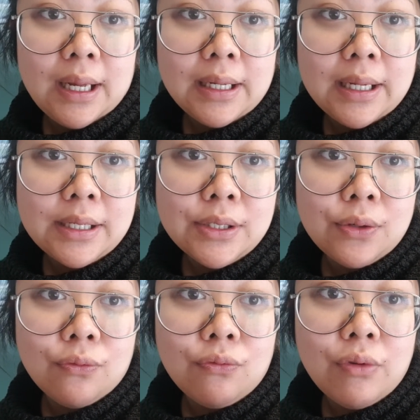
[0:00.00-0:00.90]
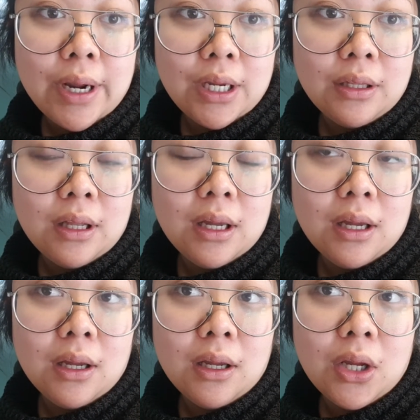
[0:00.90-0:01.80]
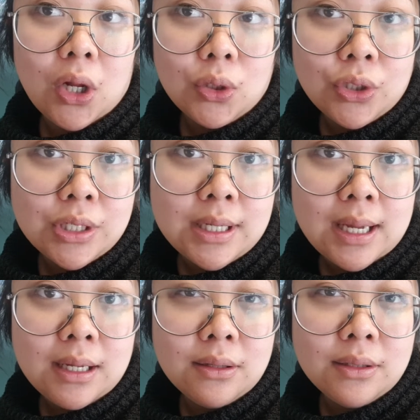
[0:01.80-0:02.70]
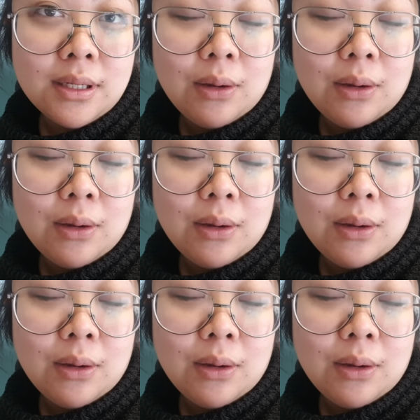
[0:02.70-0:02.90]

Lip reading: I guess, regular ultrasounds,